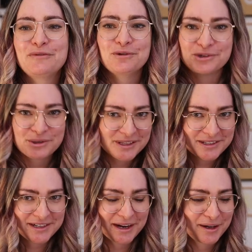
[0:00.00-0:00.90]
If you enjoyed
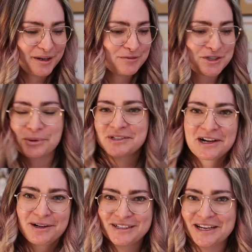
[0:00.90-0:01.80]
this style of show and
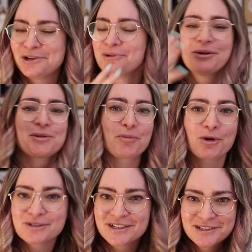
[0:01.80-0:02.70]
tell, taking you along the
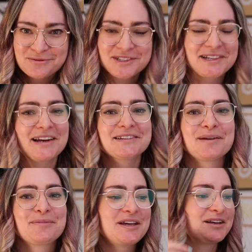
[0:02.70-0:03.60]
process of designing
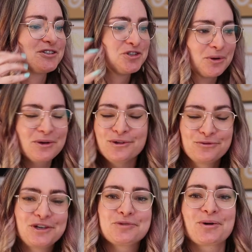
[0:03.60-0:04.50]
something, showing you the
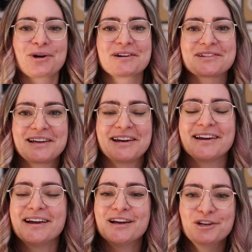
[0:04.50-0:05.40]
finished product,
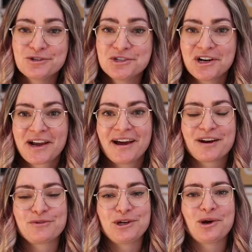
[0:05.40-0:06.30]
then you should check
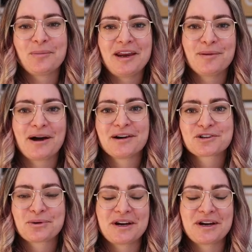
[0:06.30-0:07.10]
out a video I made about